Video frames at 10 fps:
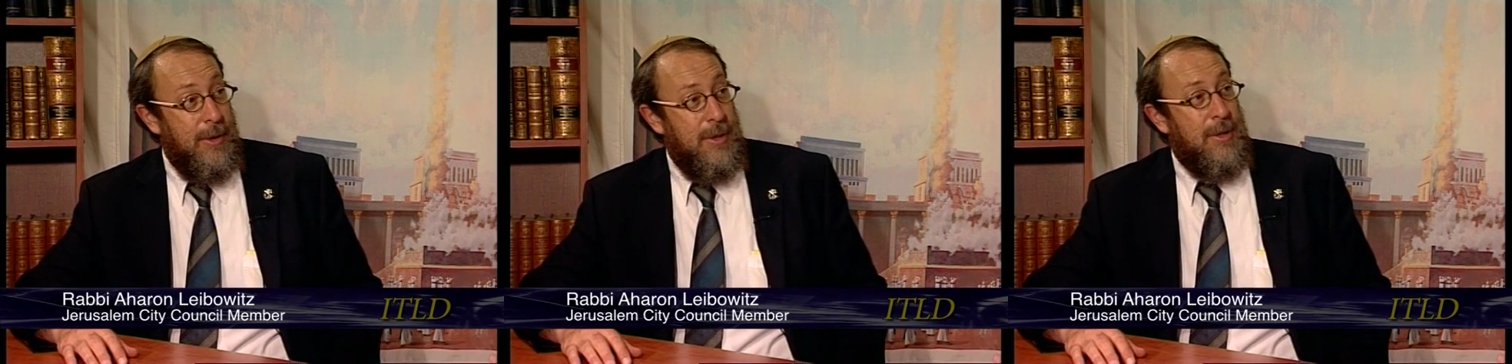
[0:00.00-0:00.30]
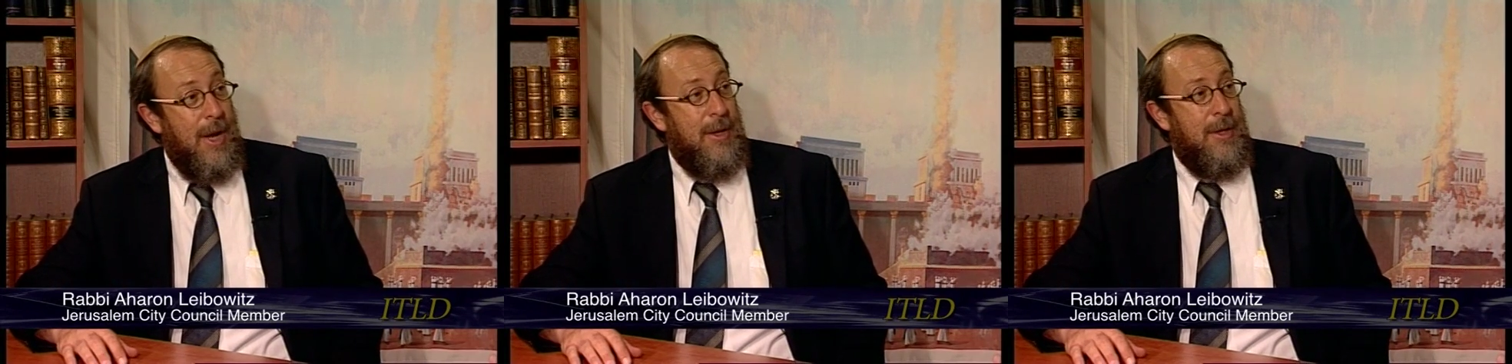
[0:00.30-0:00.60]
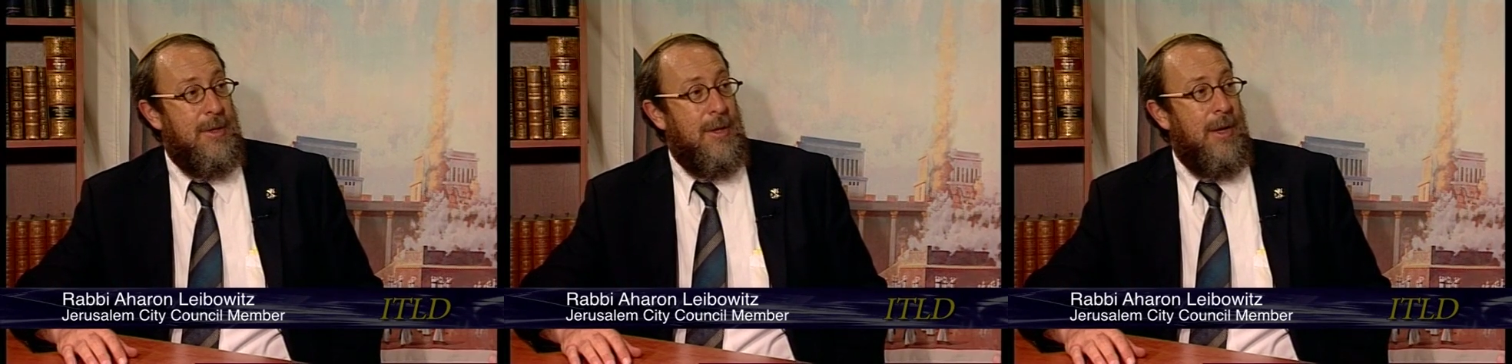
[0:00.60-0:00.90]
It's
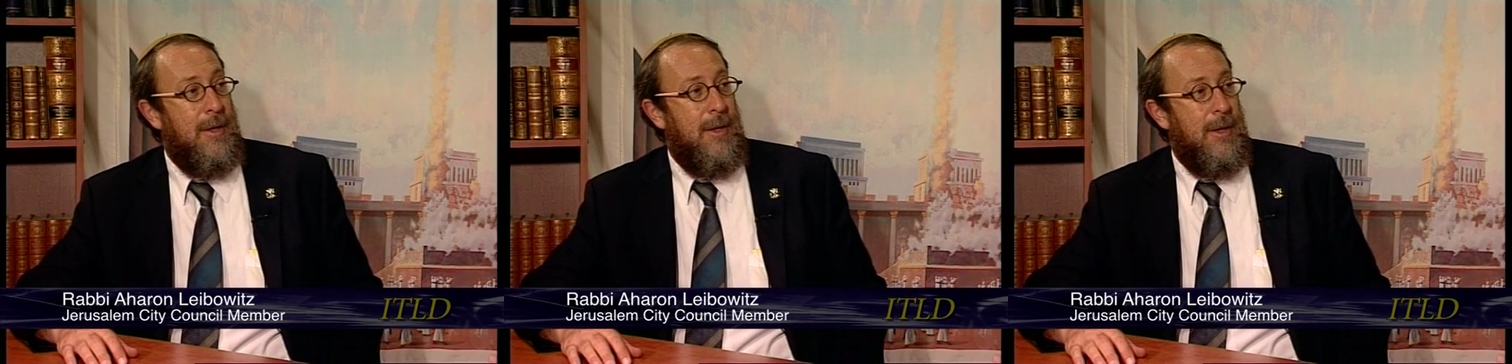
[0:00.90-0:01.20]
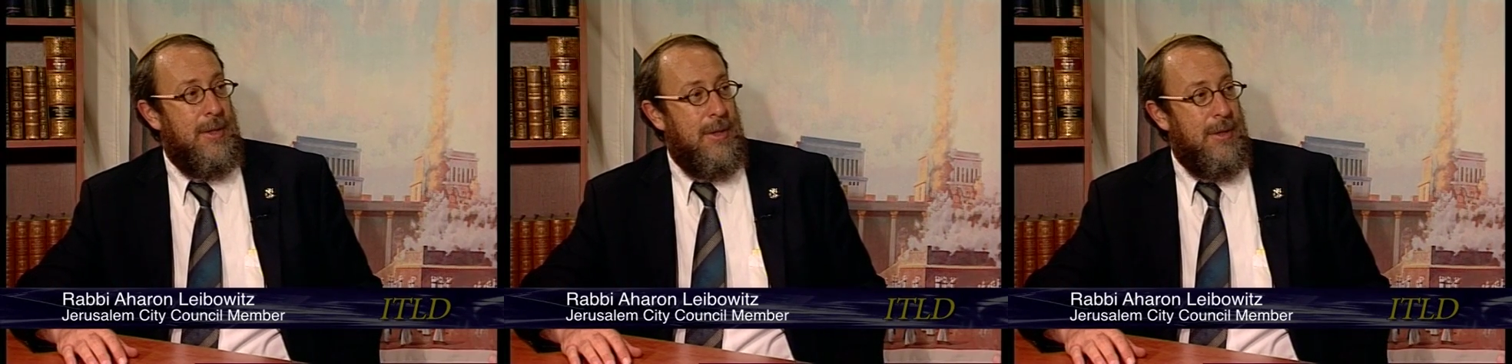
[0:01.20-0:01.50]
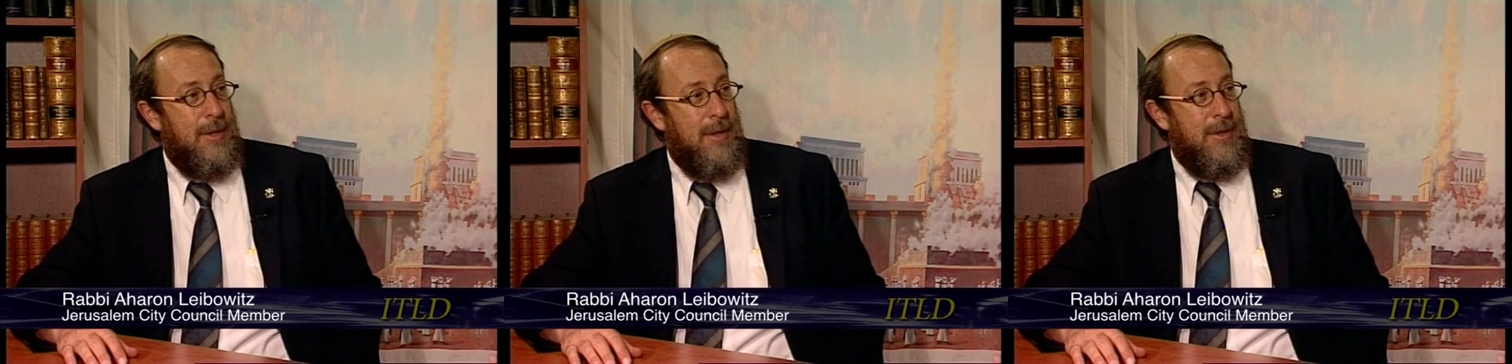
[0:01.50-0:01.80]
not a
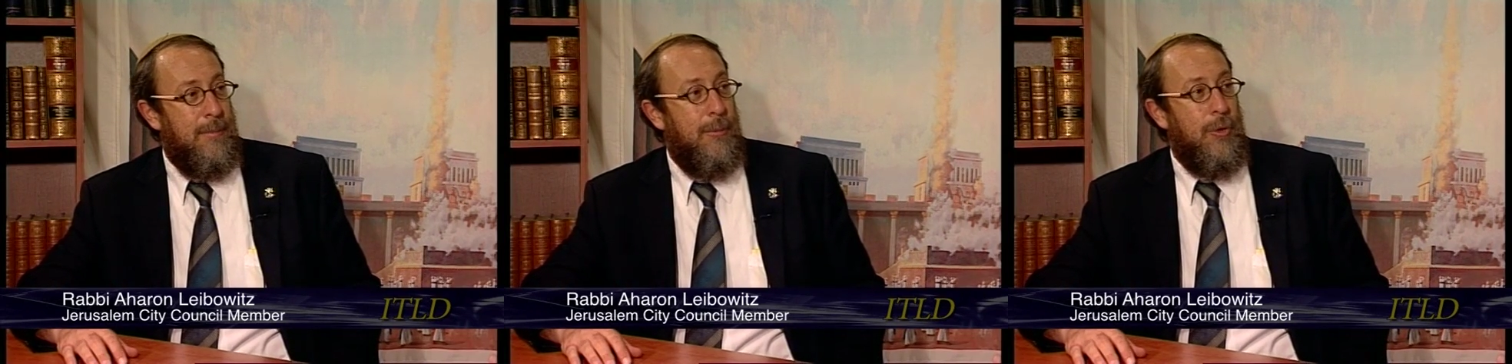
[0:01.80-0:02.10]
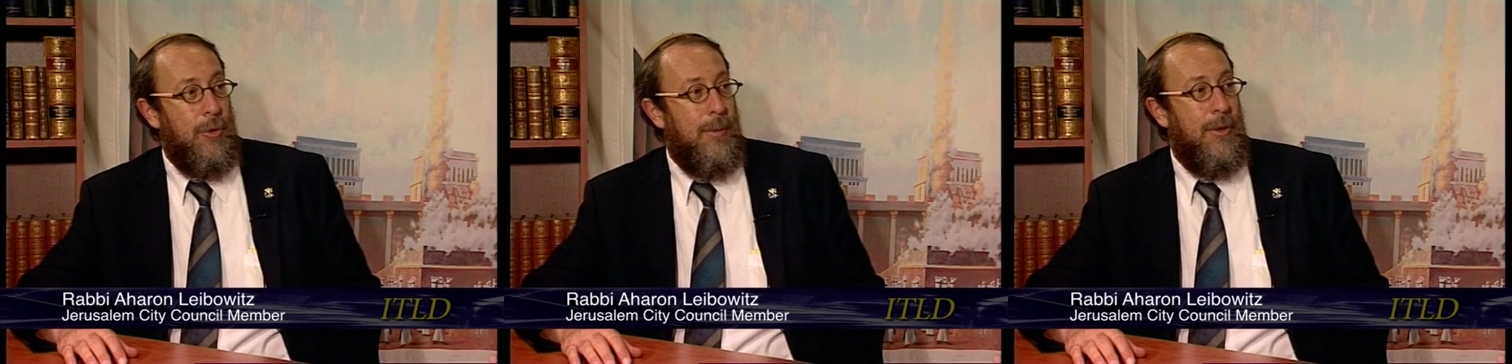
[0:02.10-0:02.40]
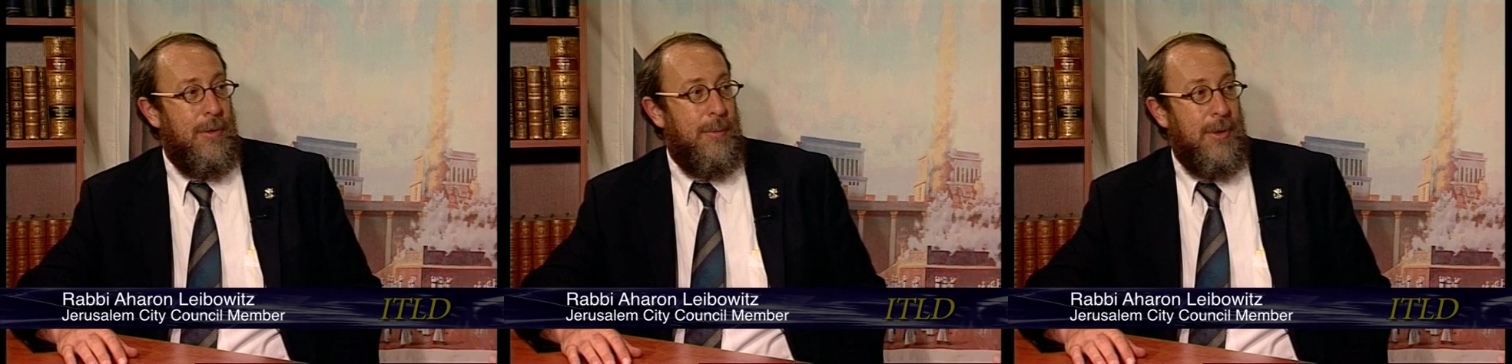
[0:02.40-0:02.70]
simple human
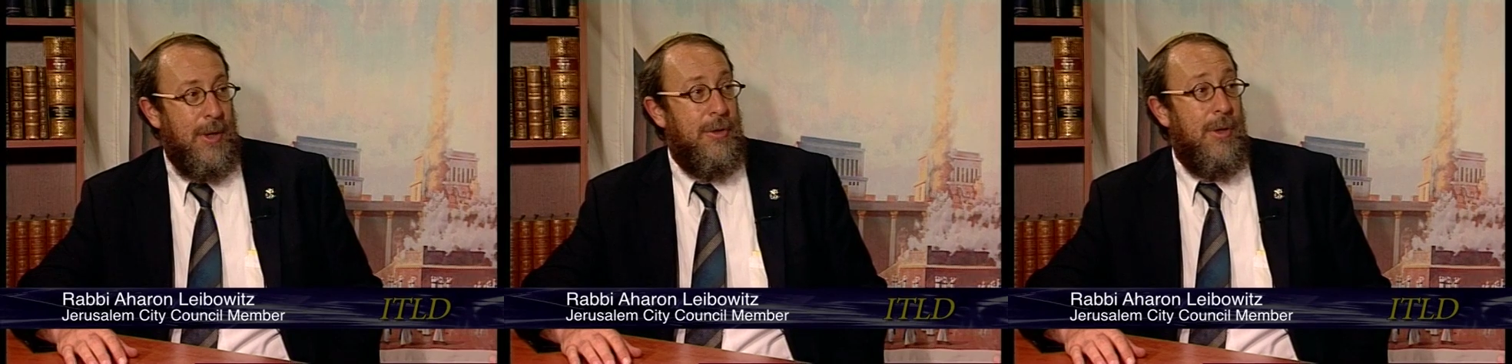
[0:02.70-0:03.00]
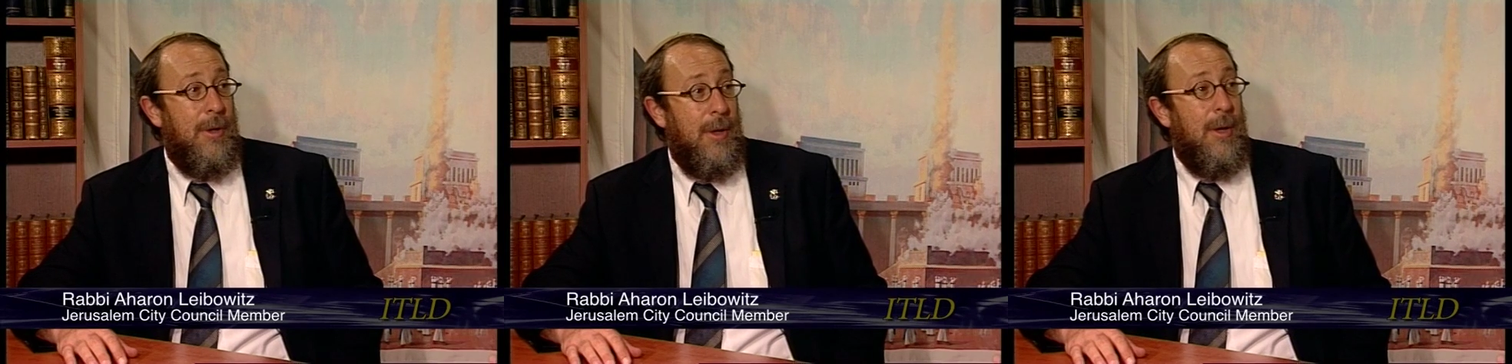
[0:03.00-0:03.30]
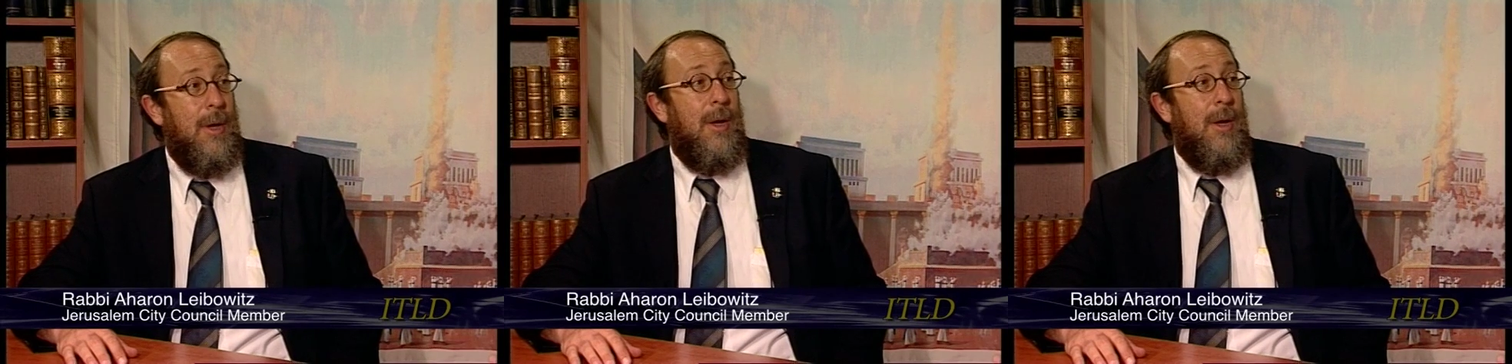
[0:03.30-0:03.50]
interpretation.